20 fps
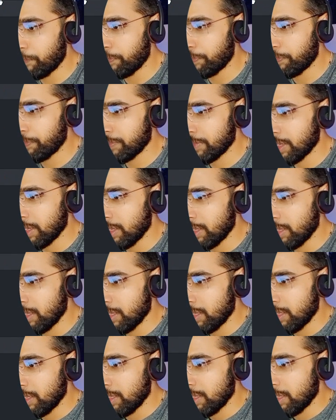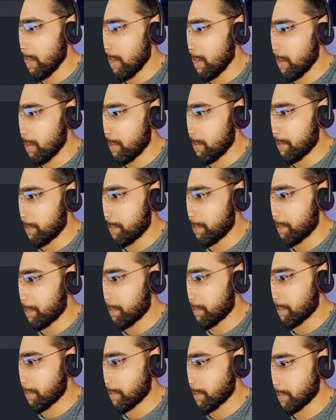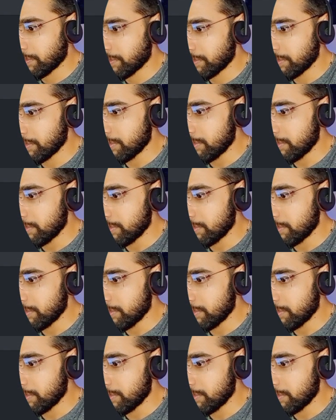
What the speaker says: Nothing is said.